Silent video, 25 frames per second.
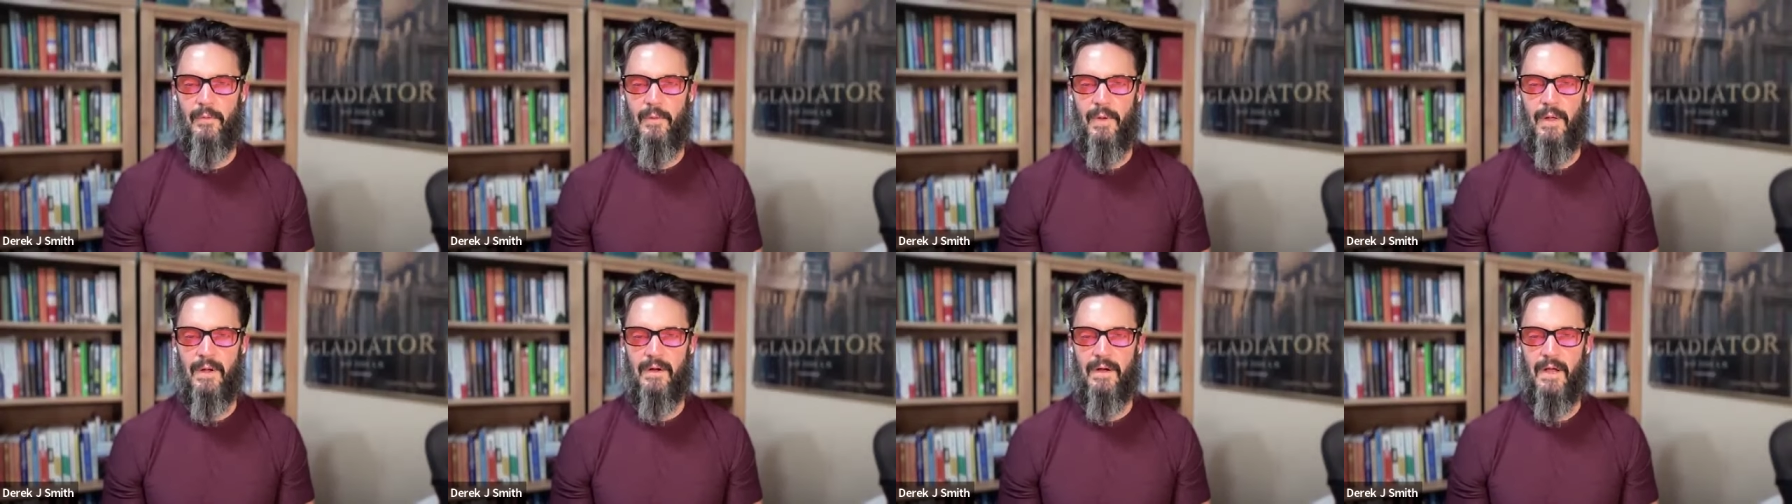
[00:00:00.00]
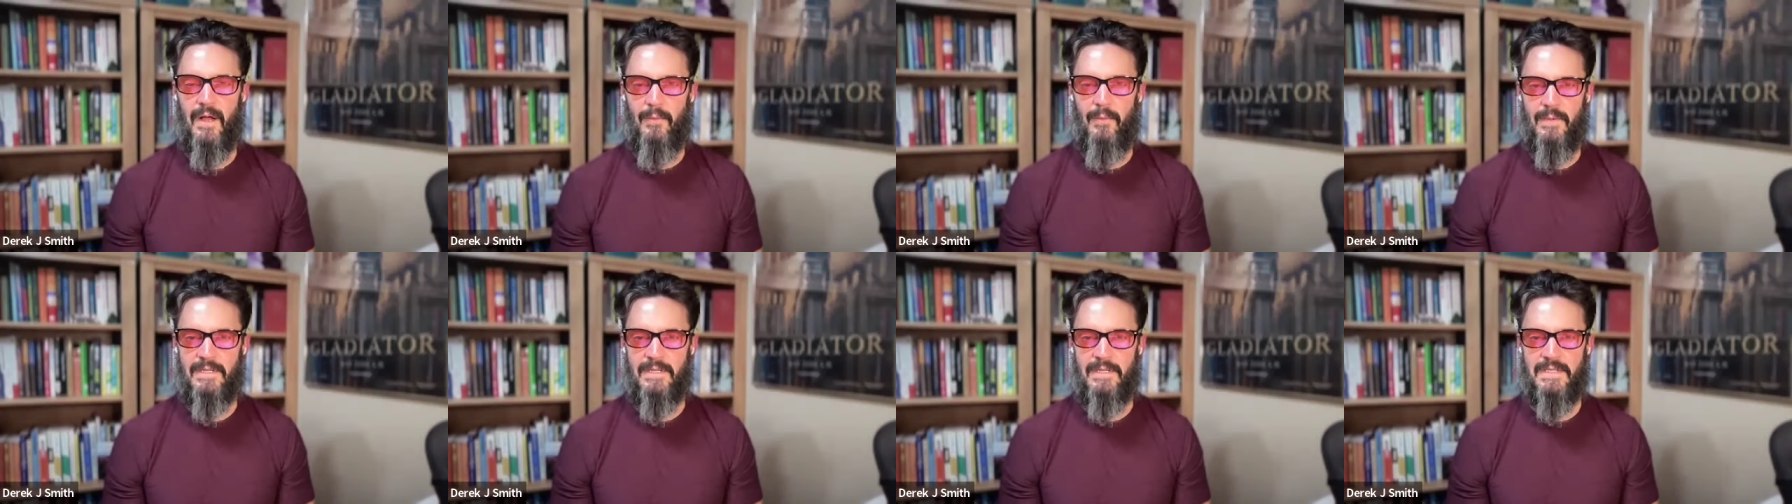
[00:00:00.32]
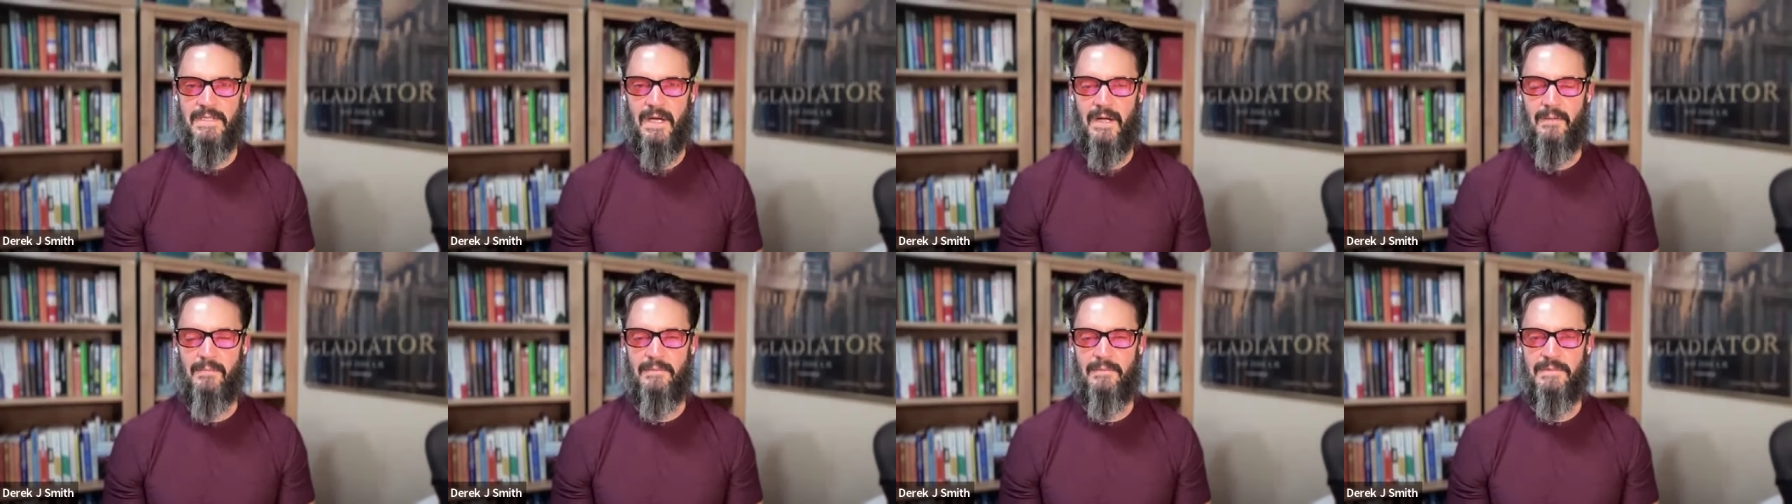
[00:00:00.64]
No matter how
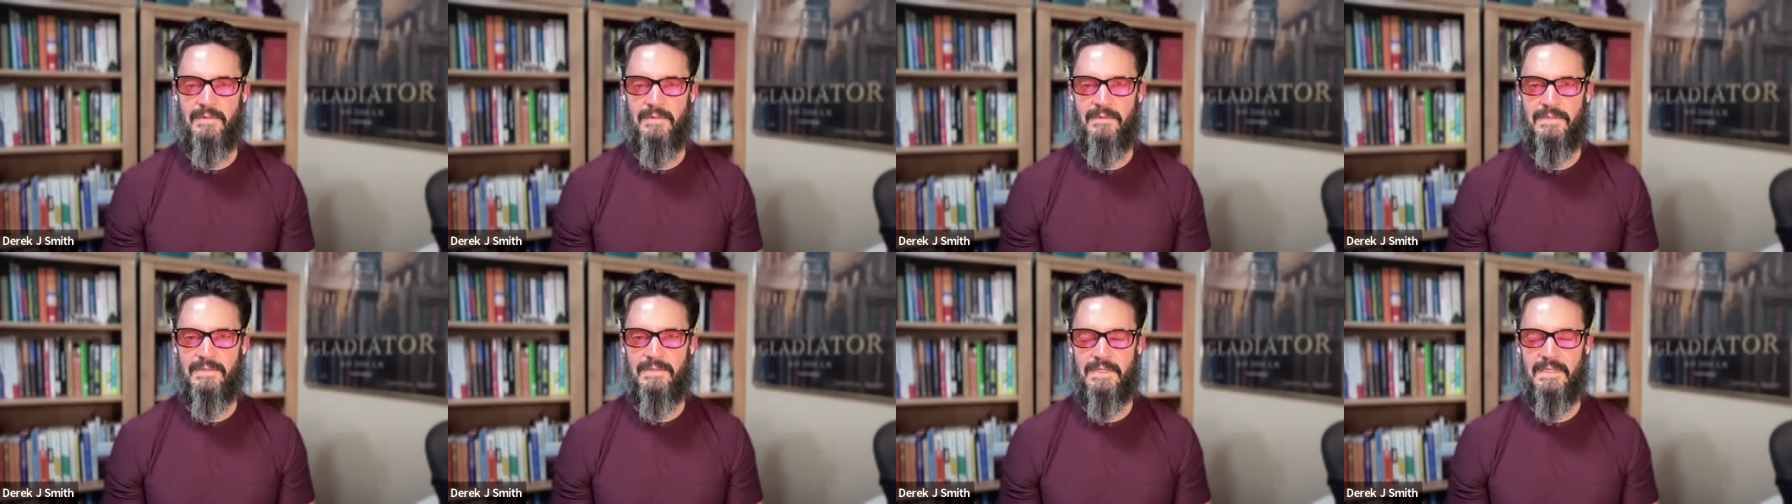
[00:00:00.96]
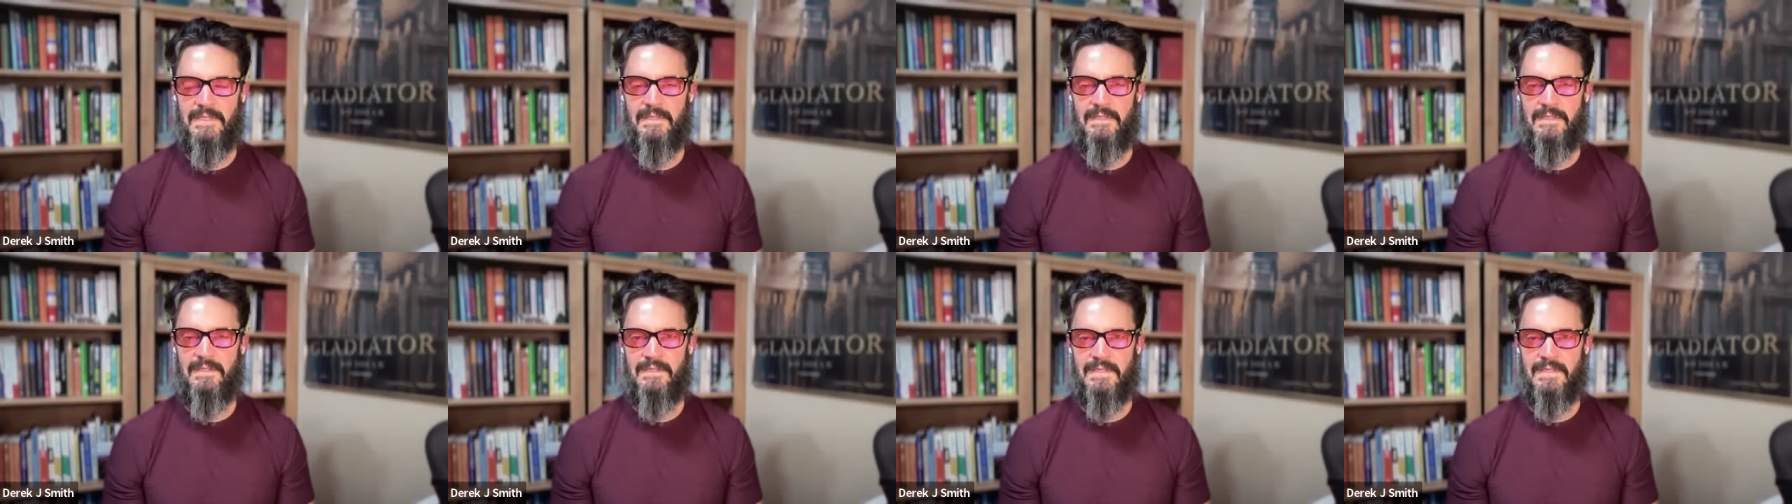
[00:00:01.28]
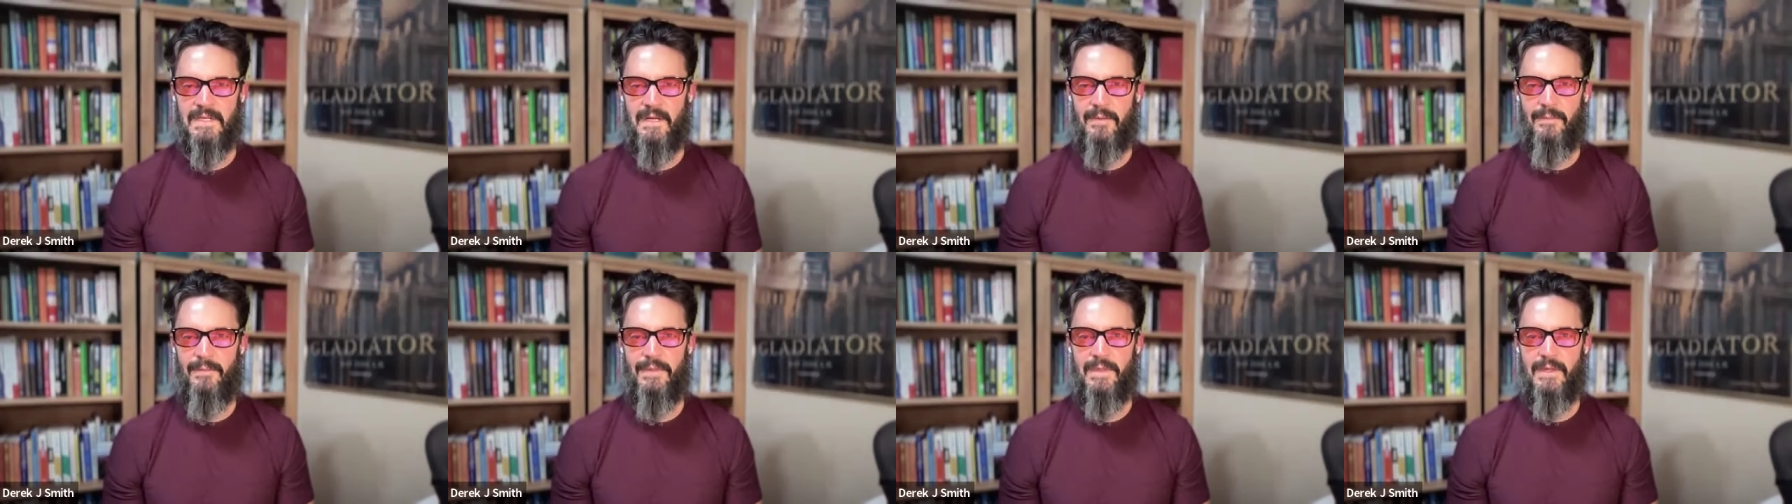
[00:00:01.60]
many times you've seen the
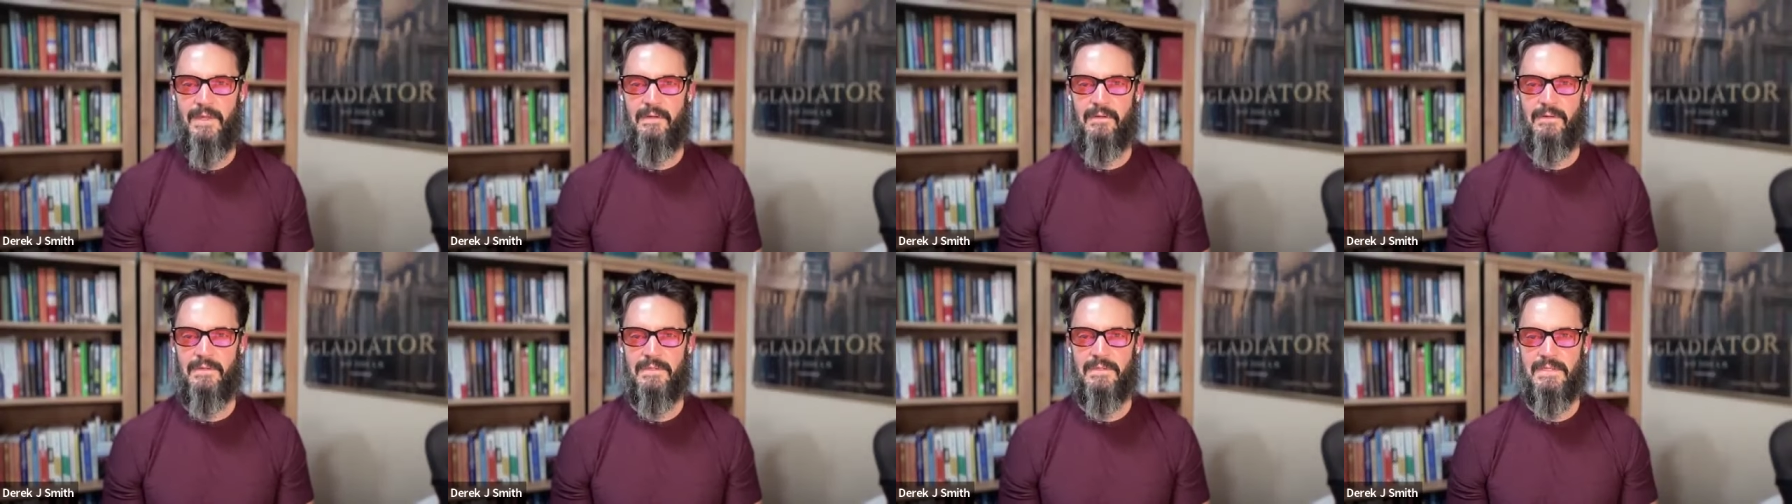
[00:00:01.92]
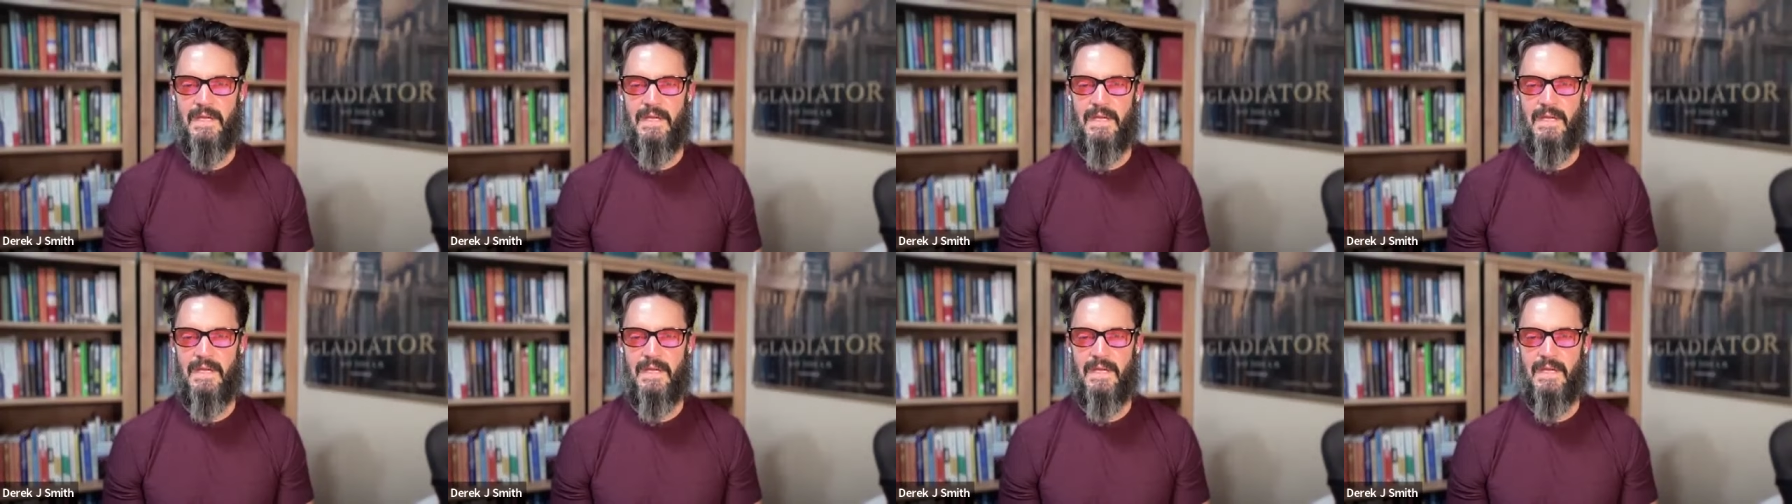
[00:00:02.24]
same thing